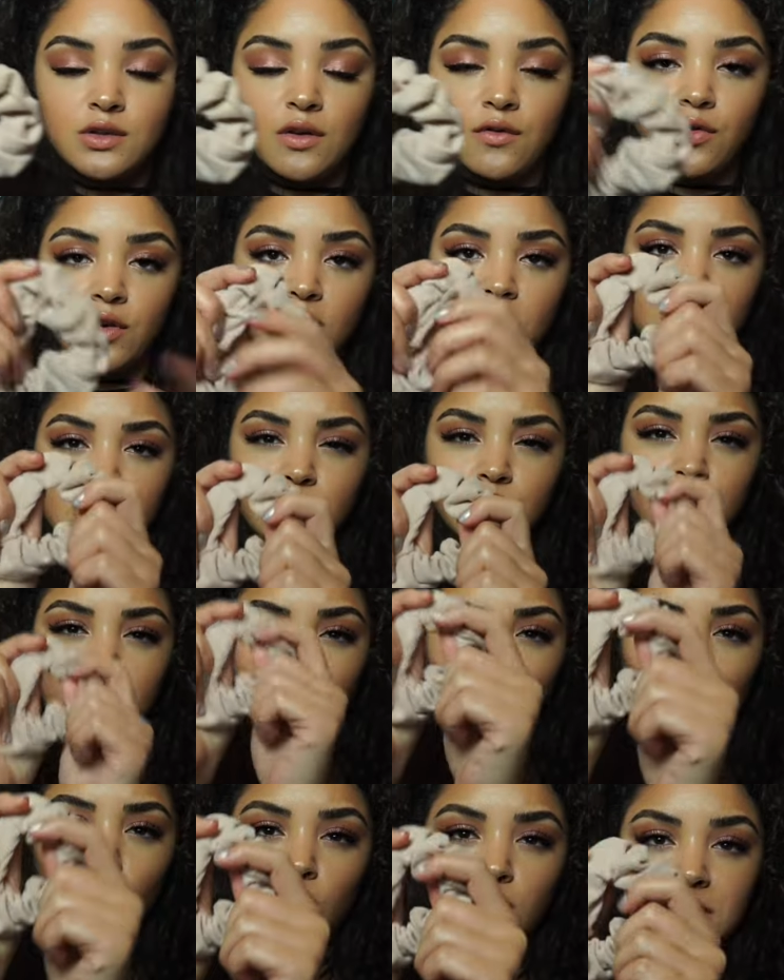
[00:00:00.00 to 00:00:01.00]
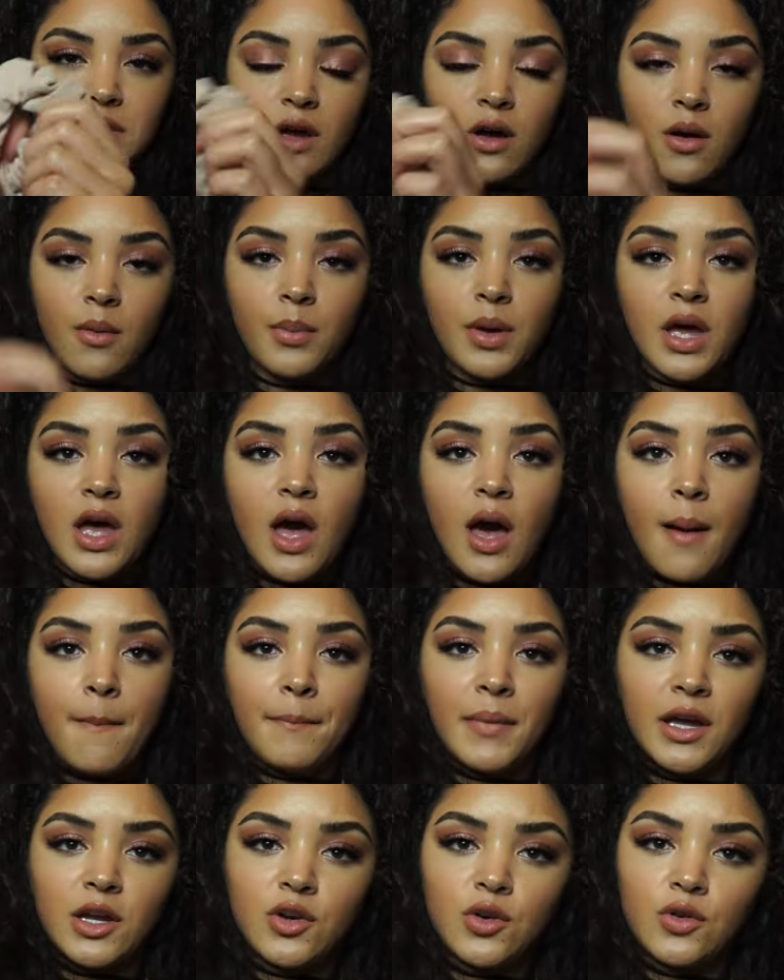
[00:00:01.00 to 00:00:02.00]
so I feel like this really holds up
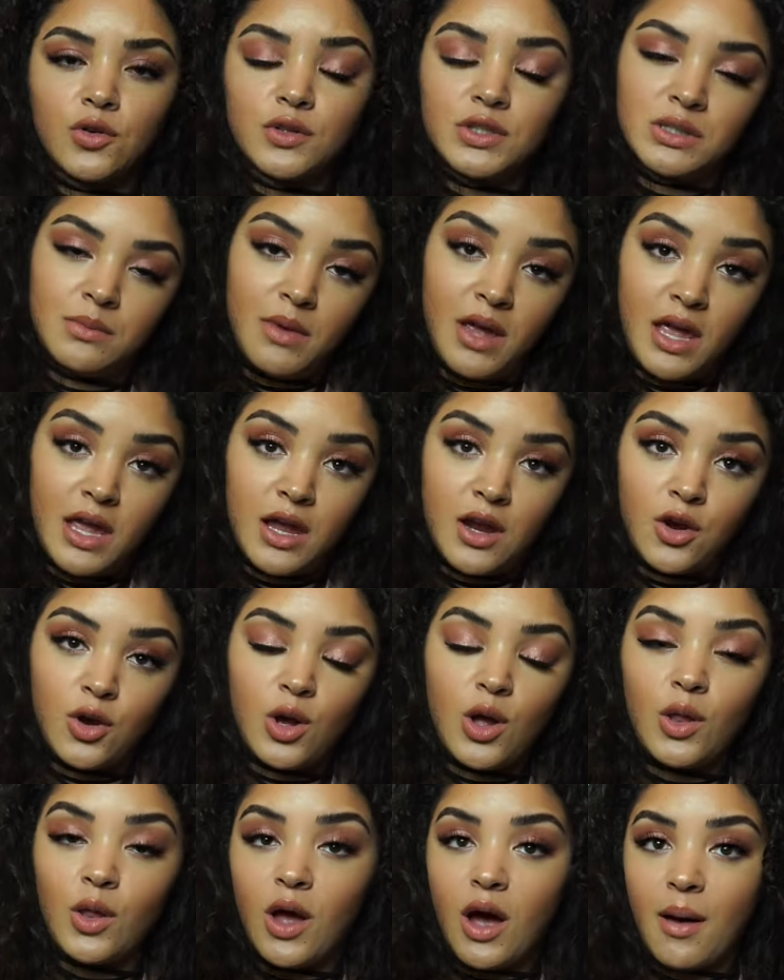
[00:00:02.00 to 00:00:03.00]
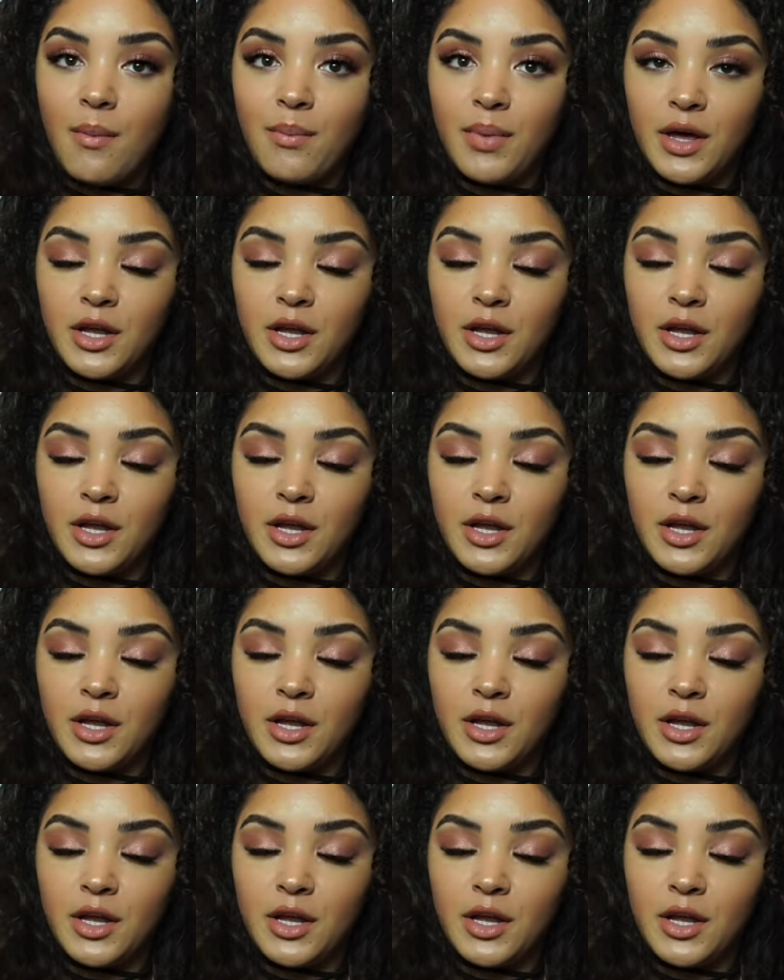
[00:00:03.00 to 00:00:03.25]
my curls and my hair a lot